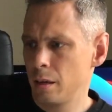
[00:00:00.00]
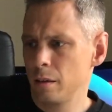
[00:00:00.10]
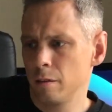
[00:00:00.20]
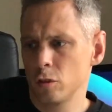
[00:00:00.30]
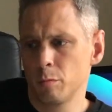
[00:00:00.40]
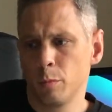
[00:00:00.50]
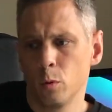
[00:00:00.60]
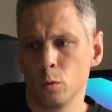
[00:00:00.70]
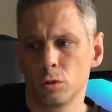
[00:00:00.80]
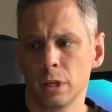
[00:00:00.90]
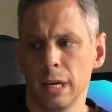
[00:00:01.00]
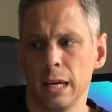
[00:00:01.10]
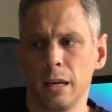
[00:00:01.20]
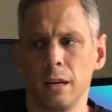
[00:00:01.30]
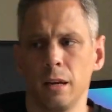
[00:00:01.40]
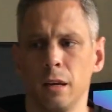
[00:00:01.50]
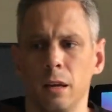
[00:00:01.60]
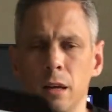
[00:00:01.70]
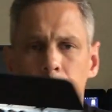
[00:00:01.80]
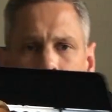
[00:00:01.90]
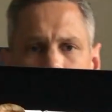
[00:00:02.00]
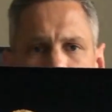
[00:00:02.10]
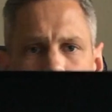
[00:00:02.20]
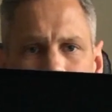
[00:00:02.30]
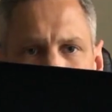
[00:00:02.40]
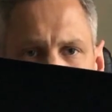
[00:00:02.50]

I'll just pause that. See the black